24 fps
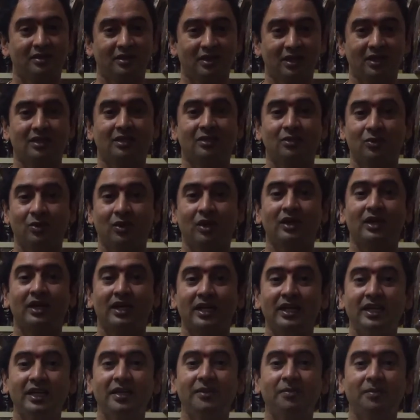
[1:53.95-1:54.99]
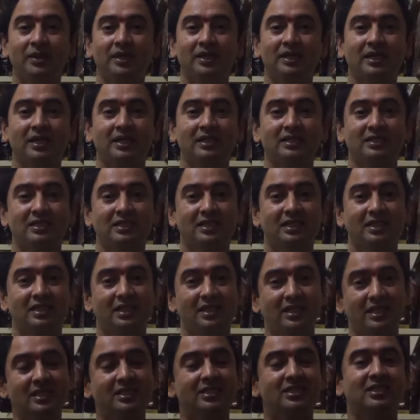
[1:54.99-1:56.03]
That word independence
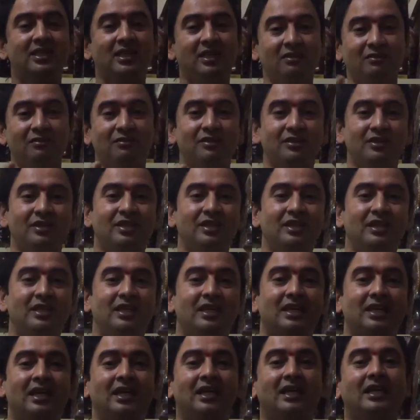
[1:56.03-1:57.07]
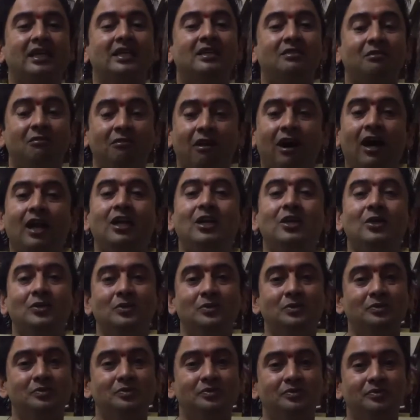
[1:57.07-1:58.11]
itself will get
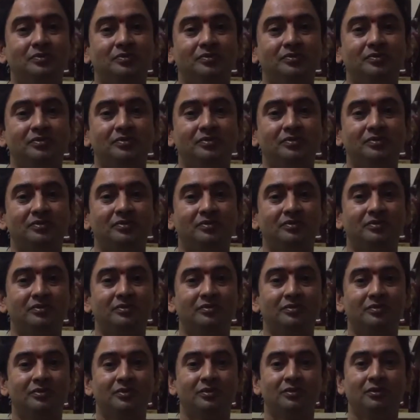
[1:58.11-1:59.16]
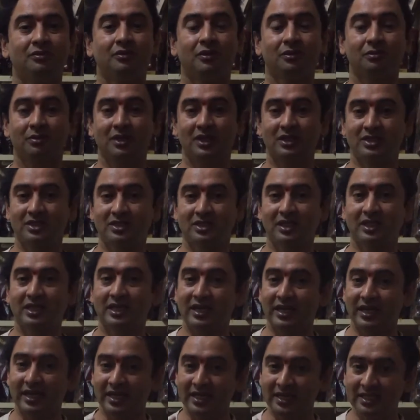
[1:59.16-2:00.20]
value. We must
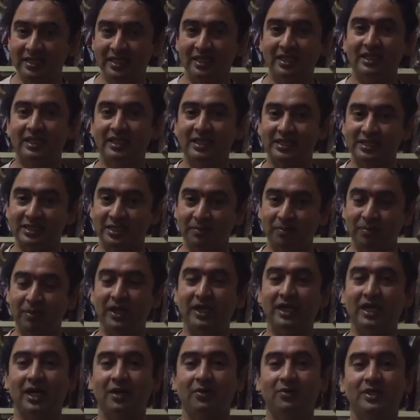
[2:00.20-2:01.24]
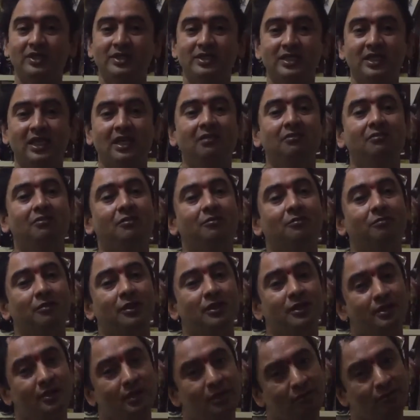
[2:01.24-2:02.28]
create discipline ourselves.
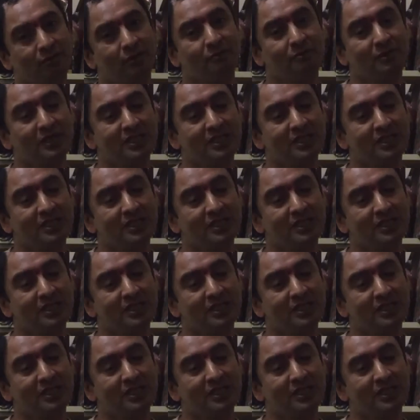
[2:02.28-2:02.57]
We